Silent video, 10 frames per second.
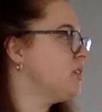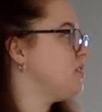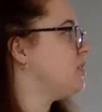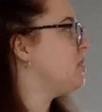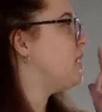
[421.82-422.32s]

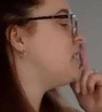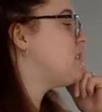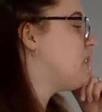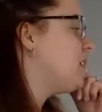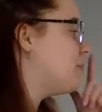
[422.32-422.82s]
So let's
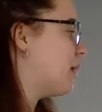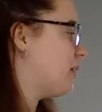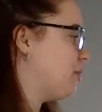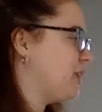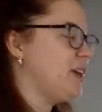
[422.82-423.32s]
think about
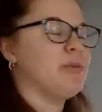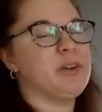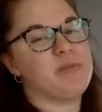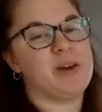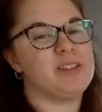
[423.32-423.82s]
it. We're going to get
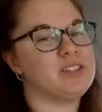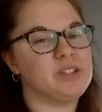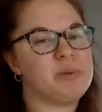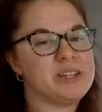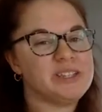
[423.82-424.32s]
rid of method
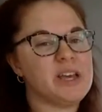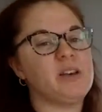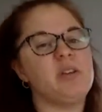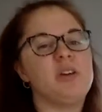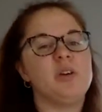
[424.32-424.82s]
2 because that
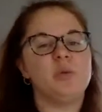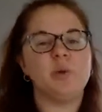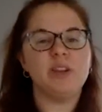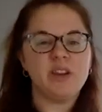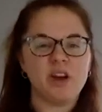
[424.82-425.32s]

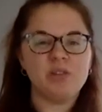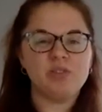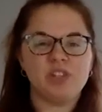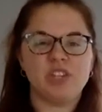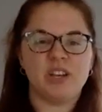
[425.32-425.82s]
we know
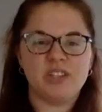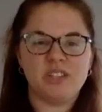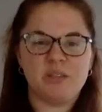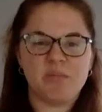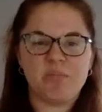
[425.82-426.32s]

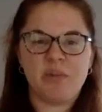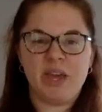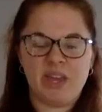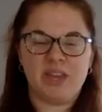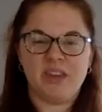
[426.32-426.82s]
just
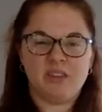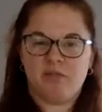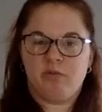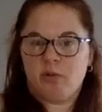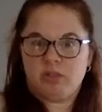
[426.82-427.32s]
picking the
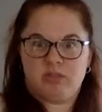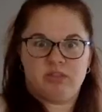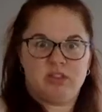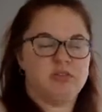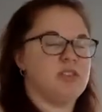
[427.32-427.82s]
4 students
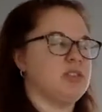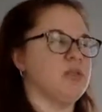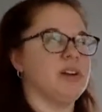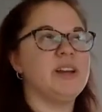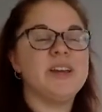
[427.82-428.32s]
close to the
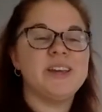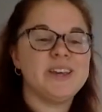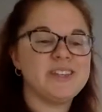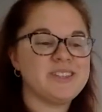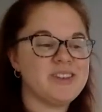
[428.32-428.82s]
door
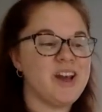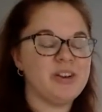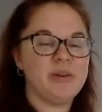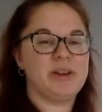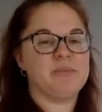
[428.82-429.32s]
is not a
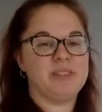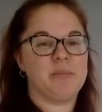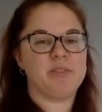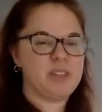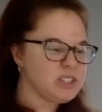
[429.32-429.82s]
random
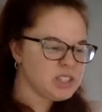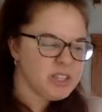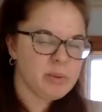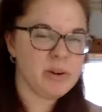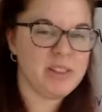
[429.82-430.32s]
sample. So let's just
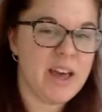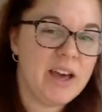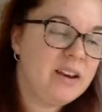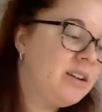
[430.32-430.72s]
get rid of that.